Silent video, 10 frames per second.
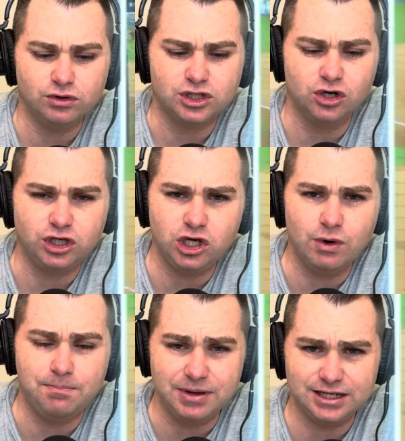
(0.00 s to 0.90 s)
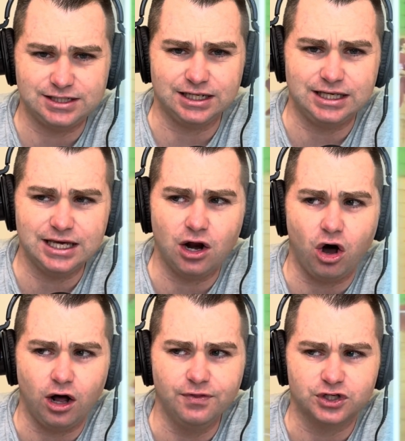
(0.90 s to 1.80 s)
took you a bit to get
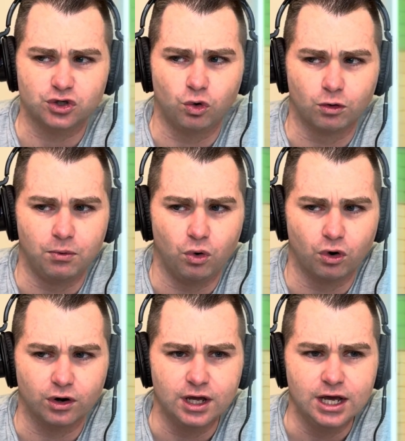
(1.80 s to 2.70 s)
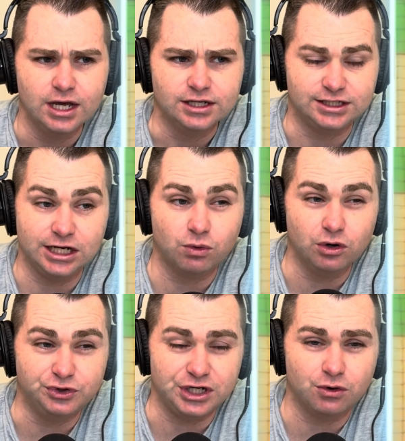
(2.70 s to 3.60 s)
on the scoreboard.
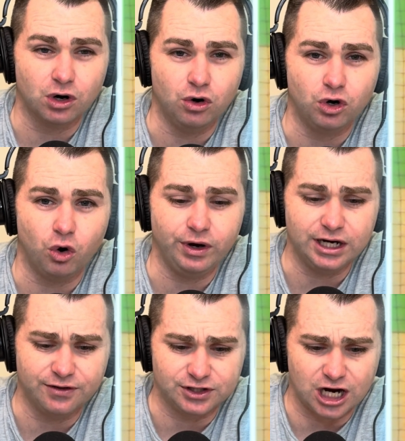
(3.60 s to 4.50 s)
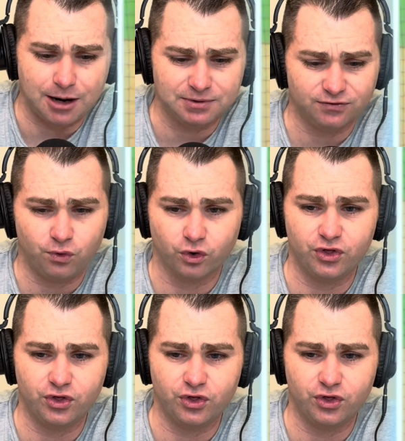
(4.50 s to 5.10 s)
0-0 going into the top of the 4th